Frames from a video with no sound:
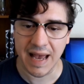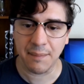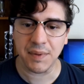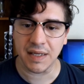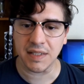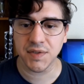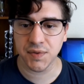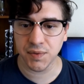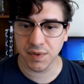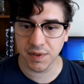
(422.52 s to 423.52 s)
tapping
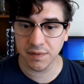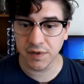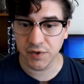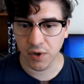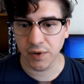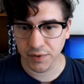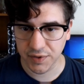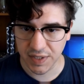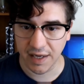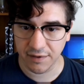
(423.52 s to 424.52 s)
into the
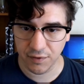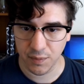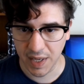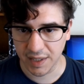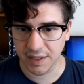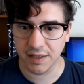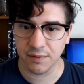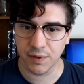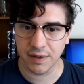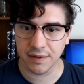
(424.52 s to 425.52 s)
darker side of
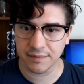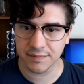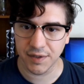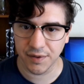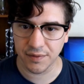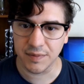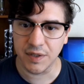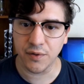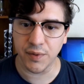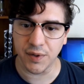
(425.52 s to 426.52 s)
humanity where, you know,
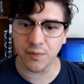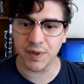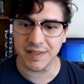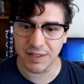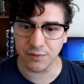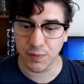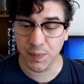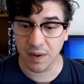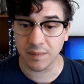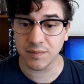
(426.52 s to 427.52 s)
we don't want to deal
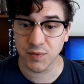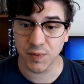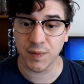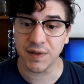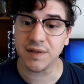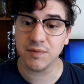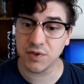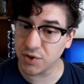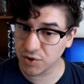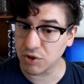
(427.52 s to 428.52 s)
with problems, we want them
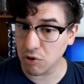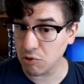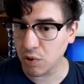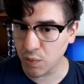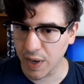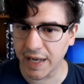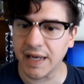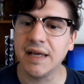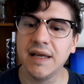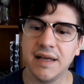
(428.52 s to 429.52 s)
to just go
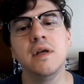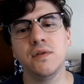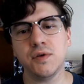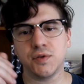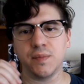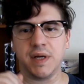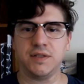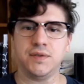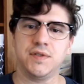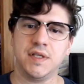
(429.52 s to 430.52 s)
away. Those are my 2